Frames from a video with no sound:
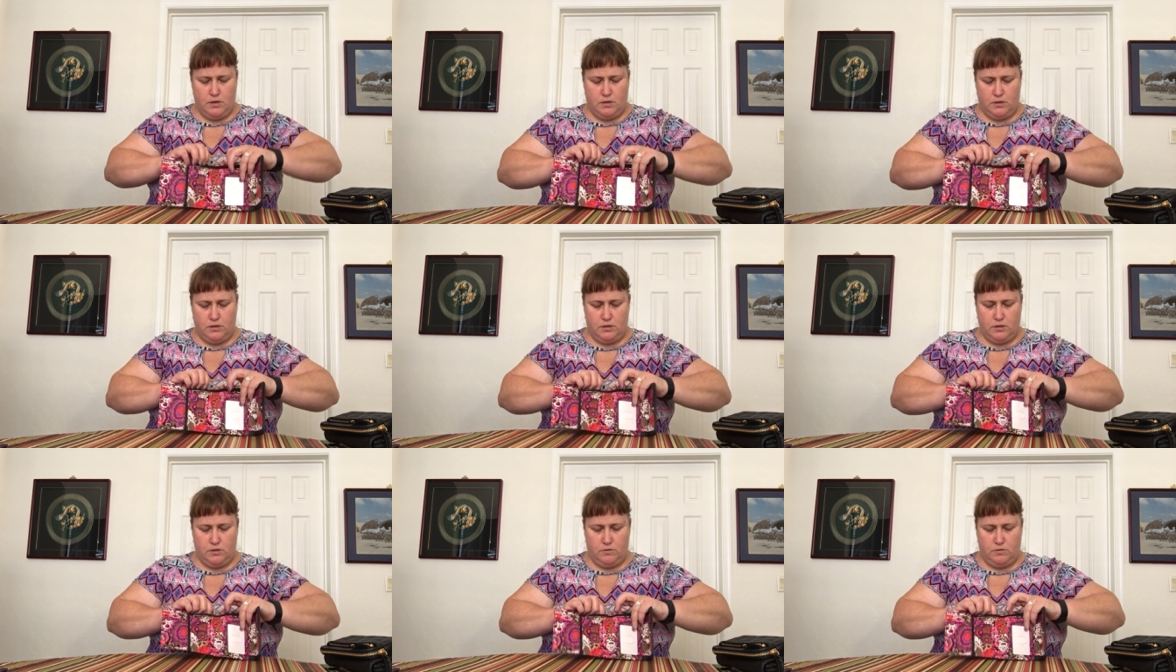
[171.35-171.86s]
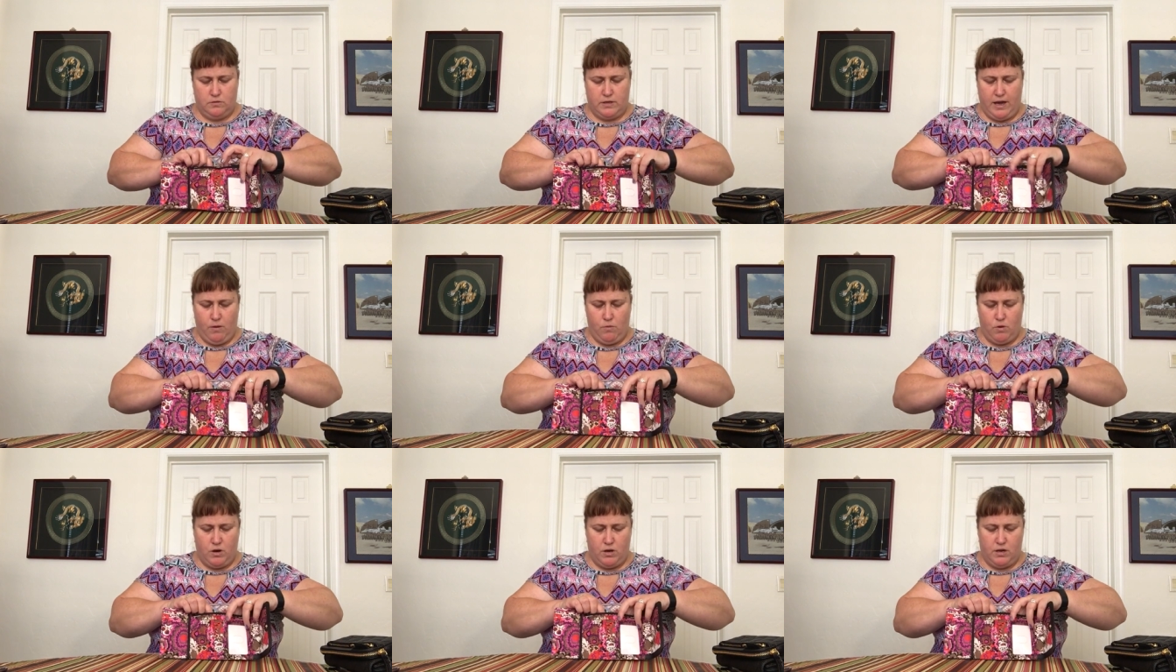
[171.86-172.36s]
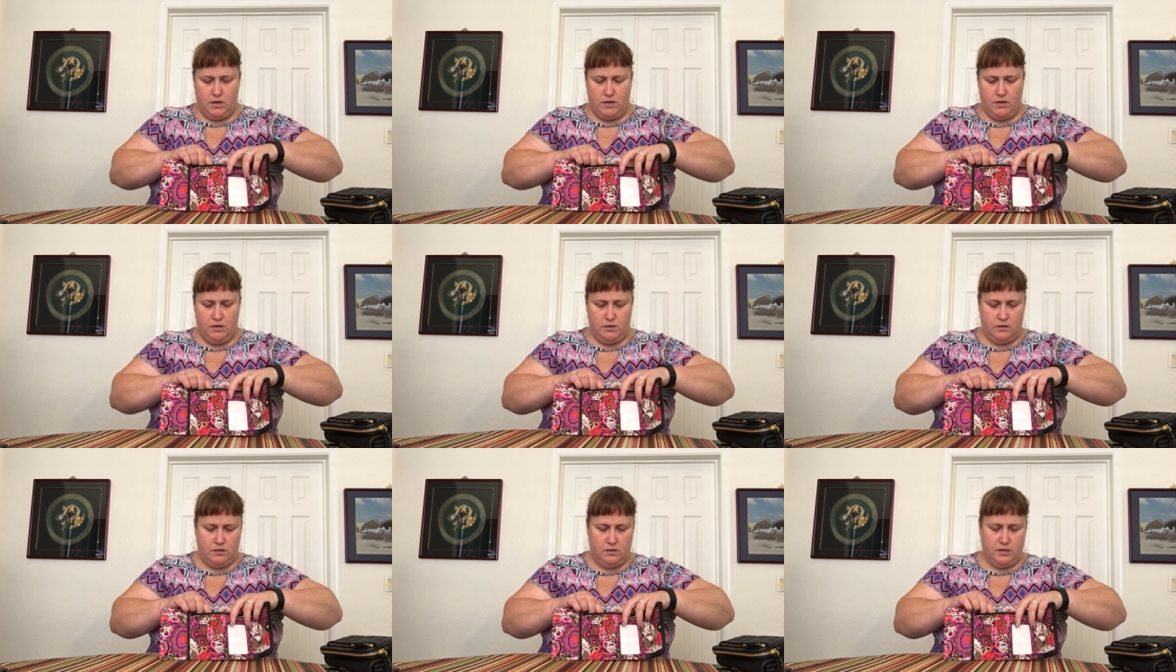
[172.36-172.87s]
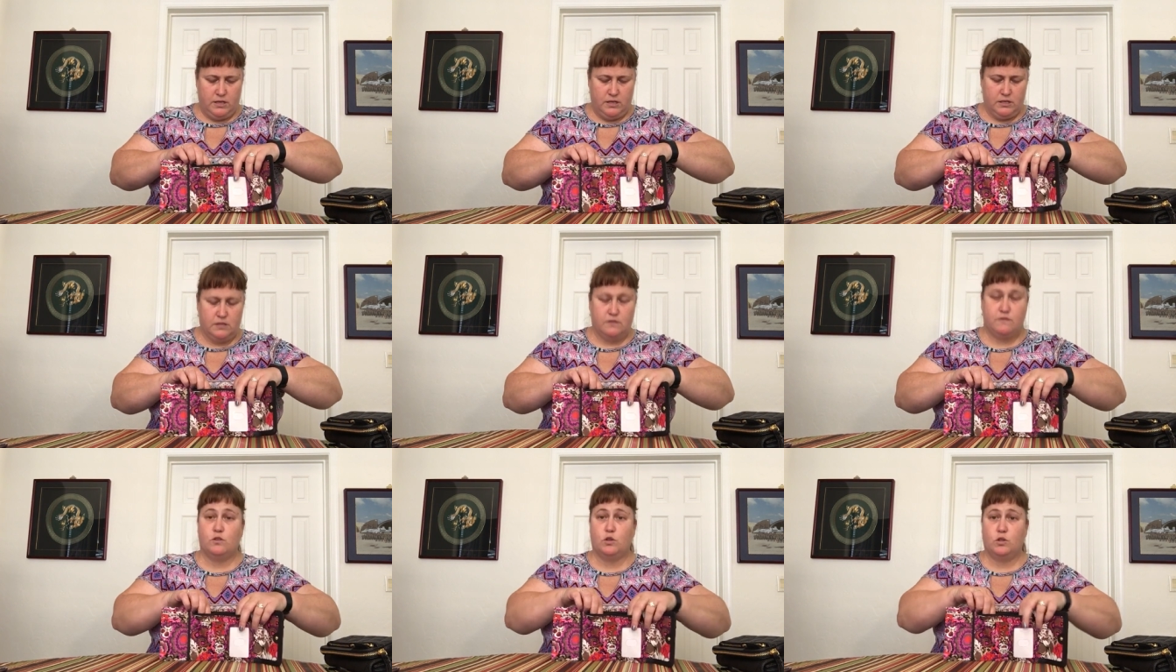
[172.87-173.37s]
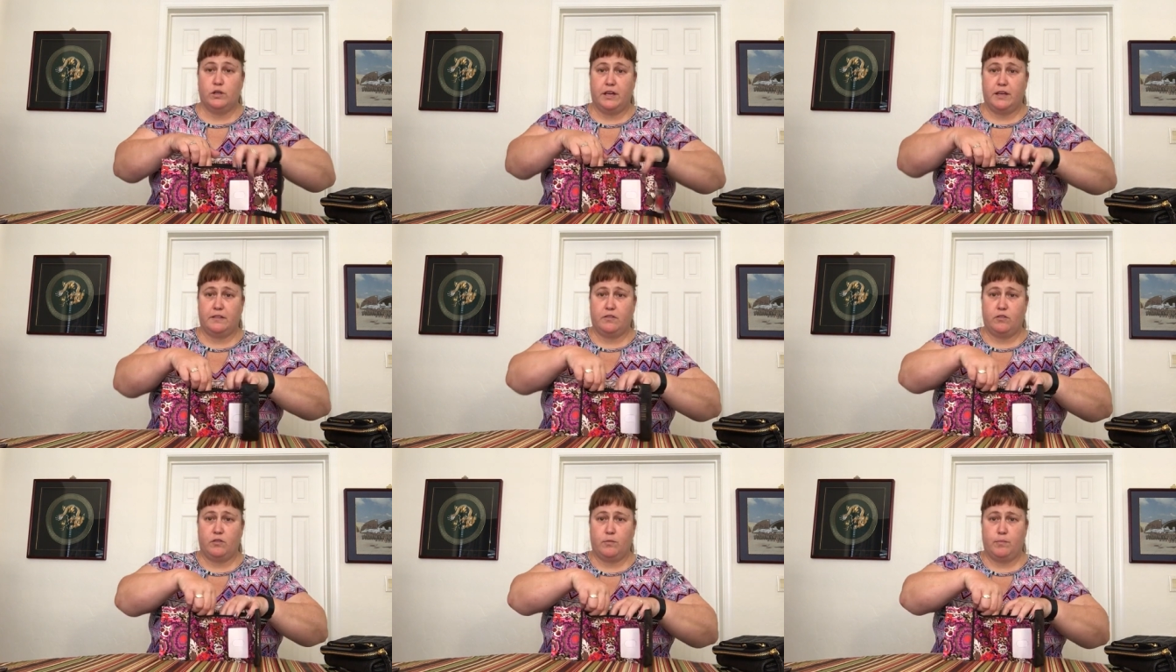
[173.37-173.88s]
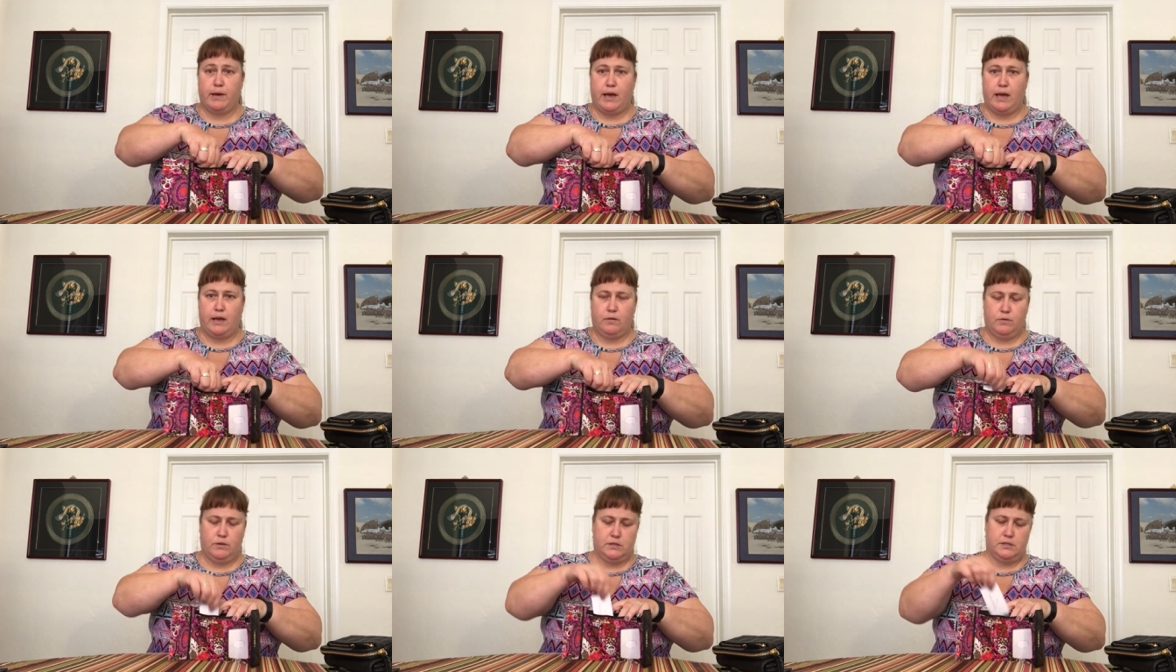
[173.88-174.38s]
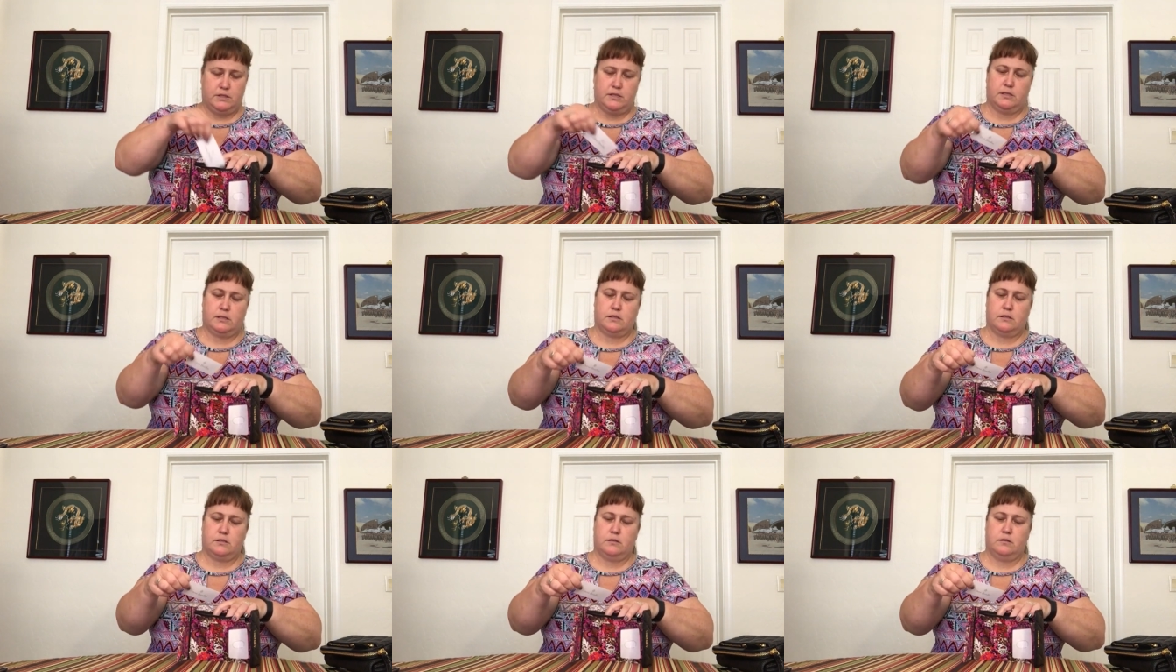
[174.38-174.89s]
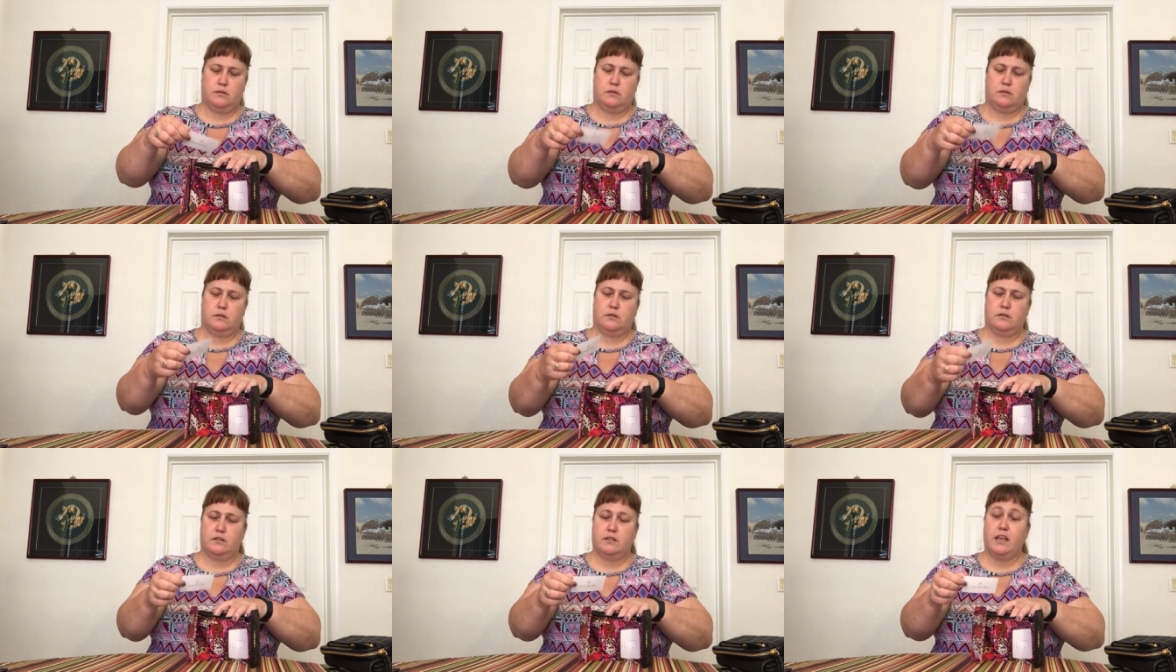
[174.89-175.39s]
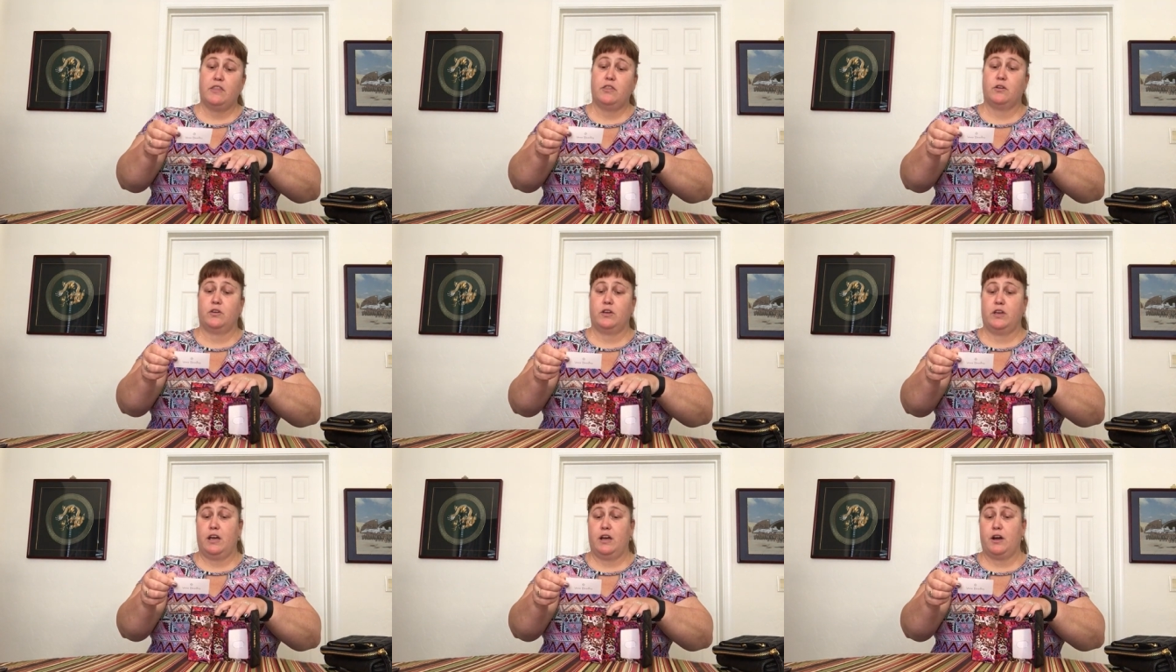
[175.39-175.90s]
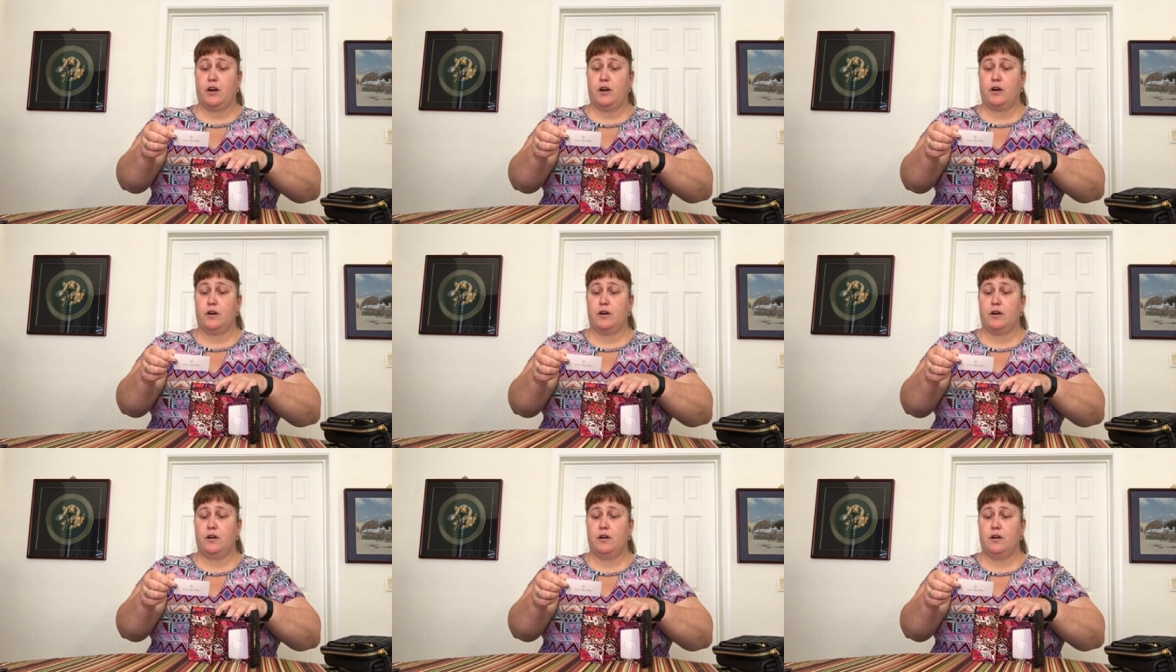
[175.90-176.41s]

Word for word: So that one is full length of the bag. What is this? Leather care.